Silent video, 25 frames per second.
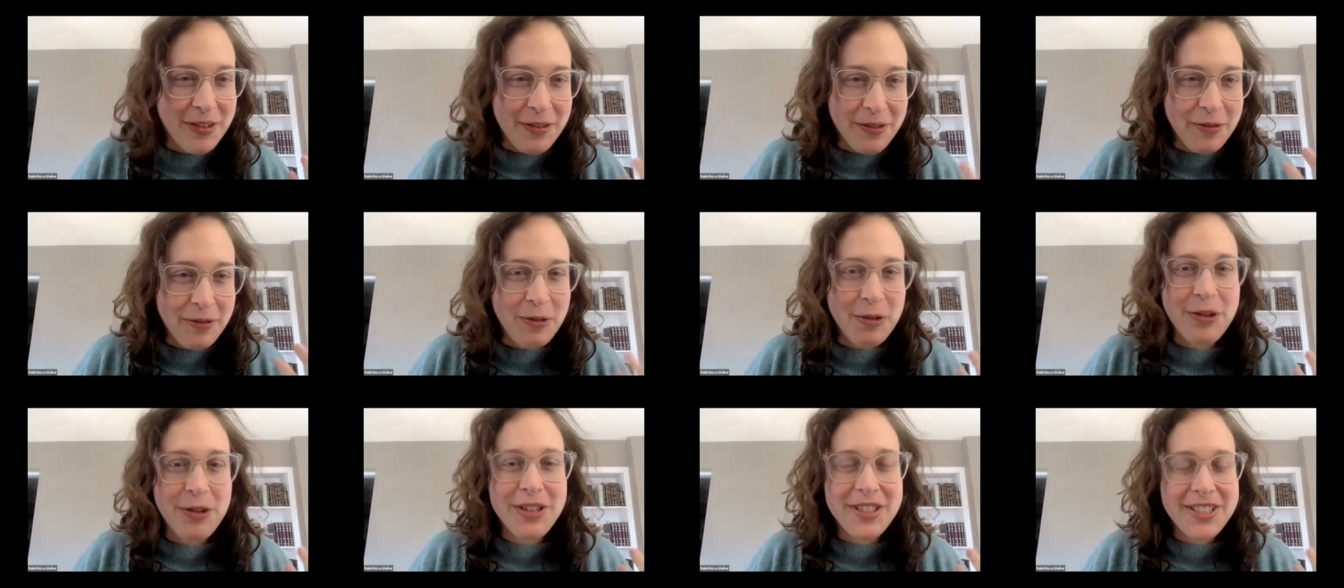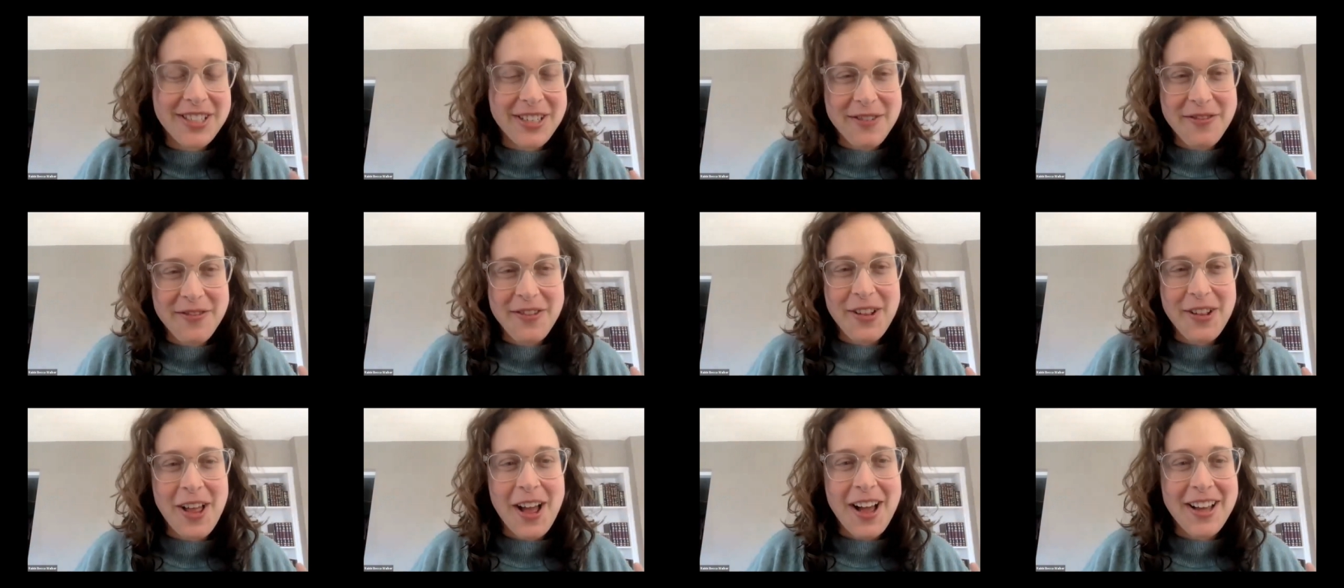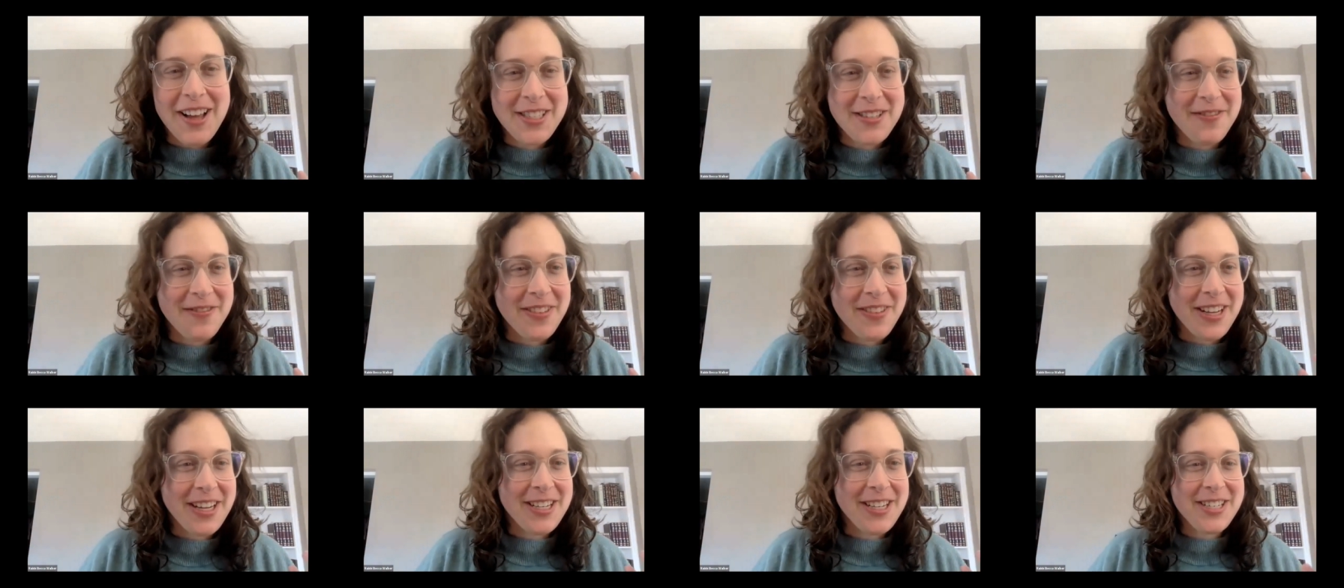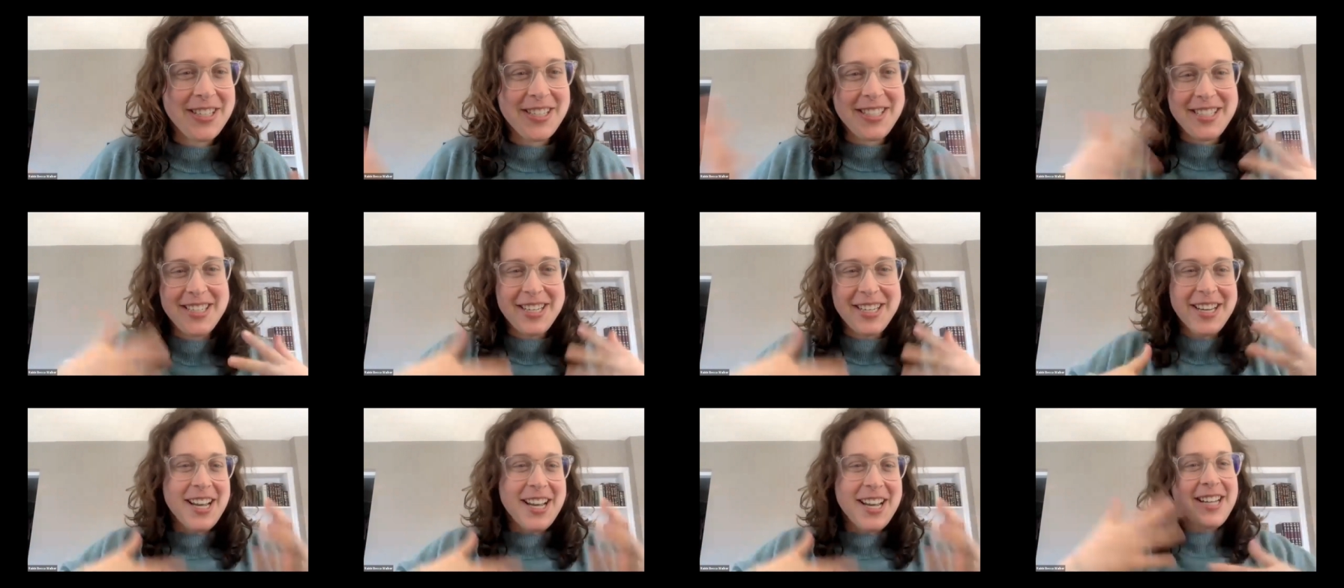rules and philosophy just
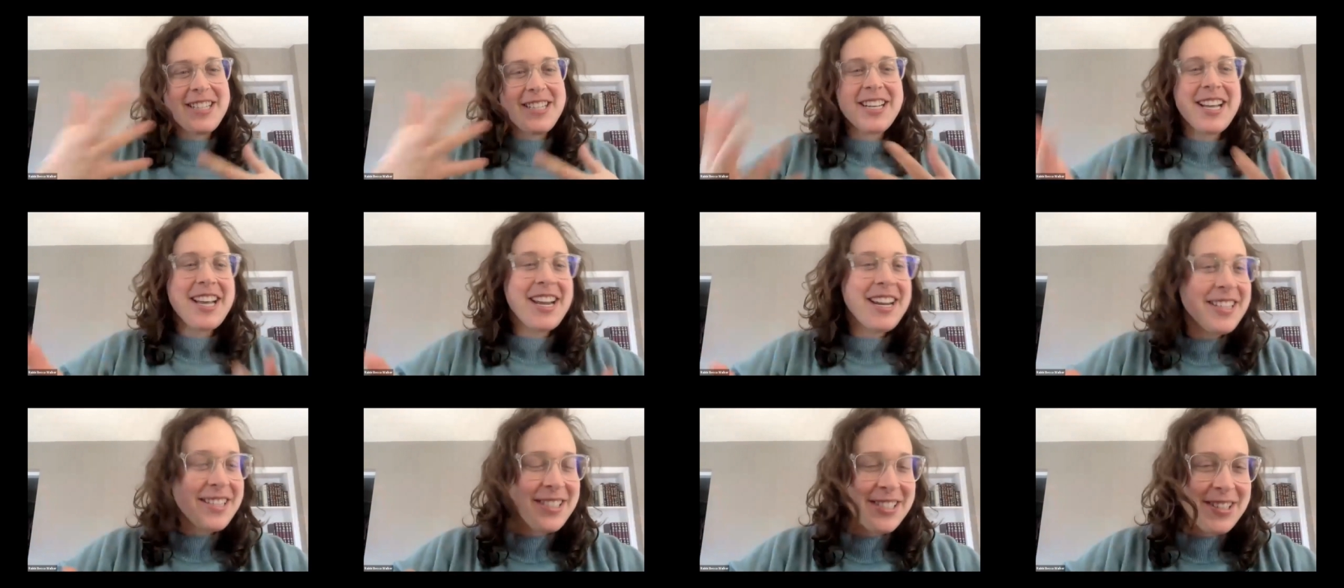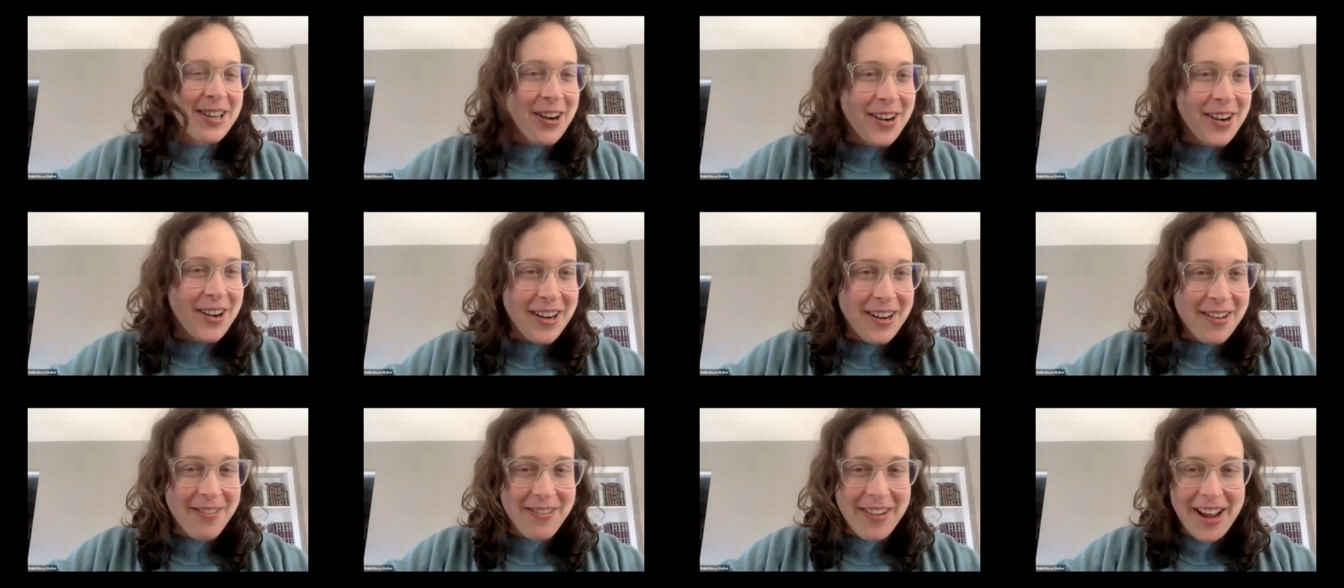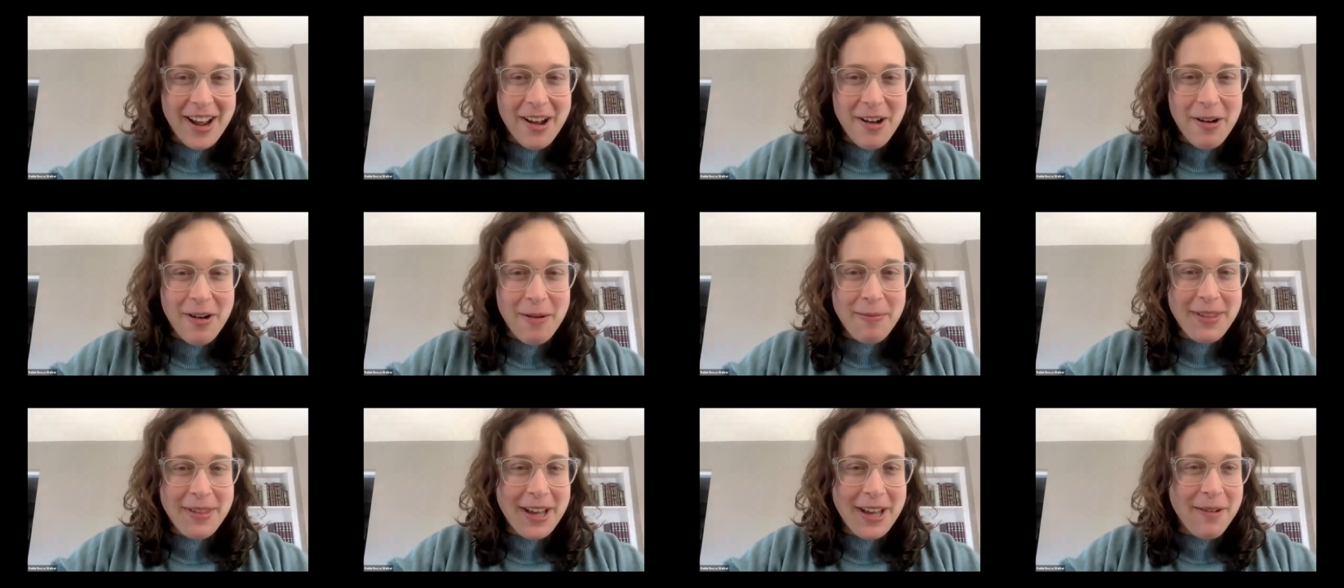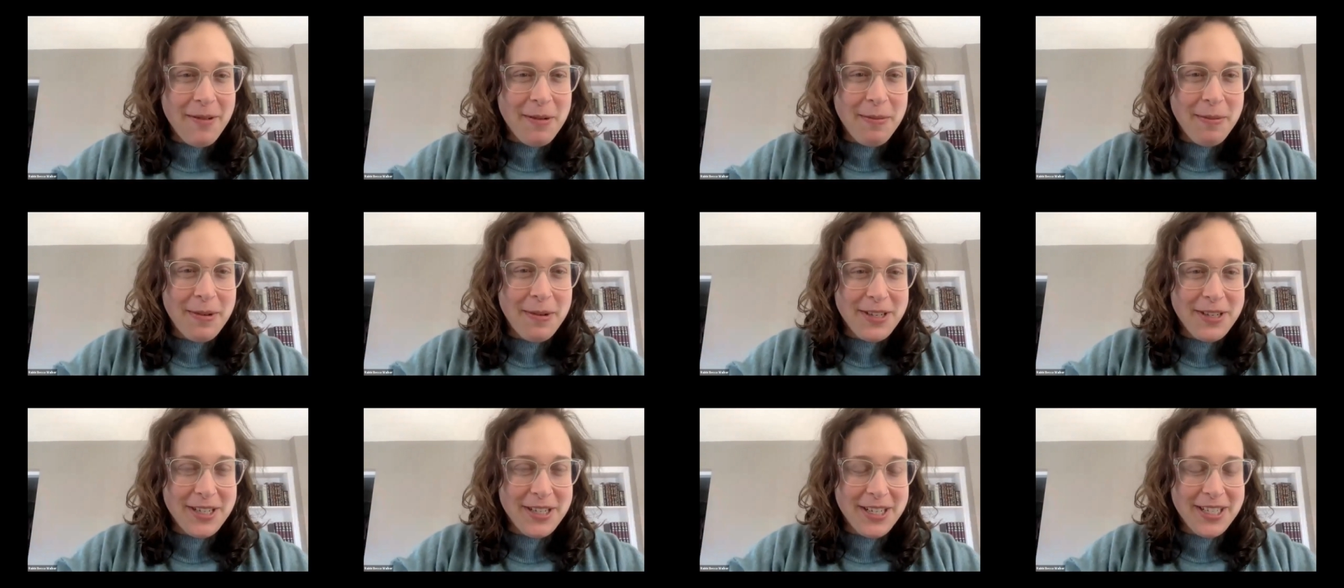to to get us started in a way I hope that will
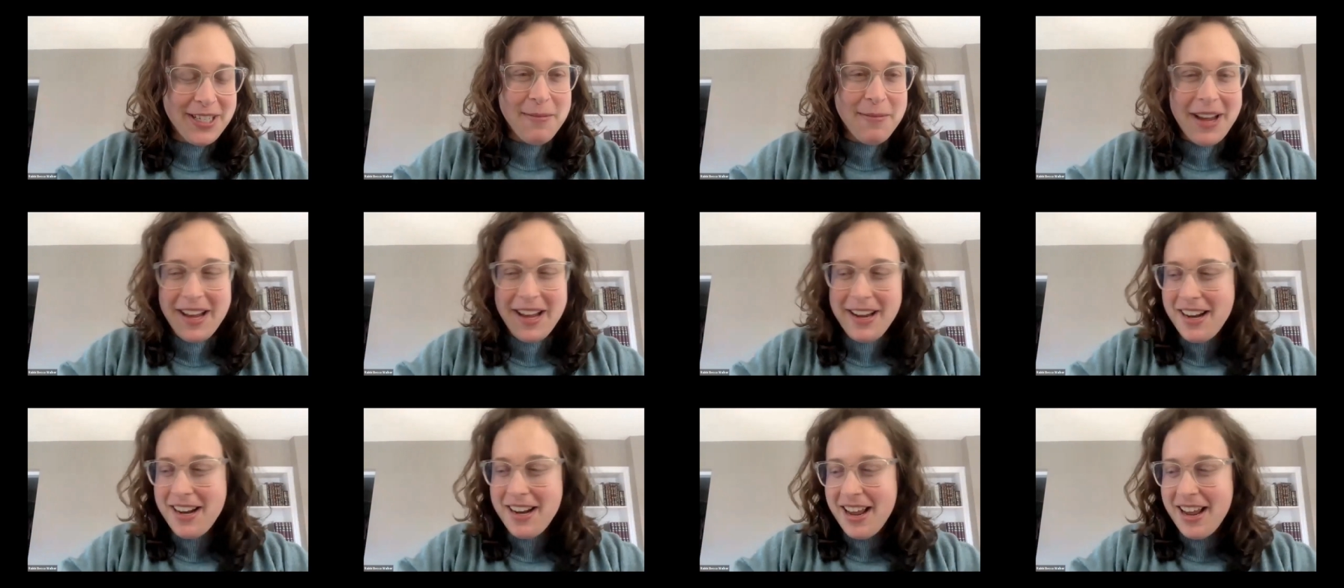participate.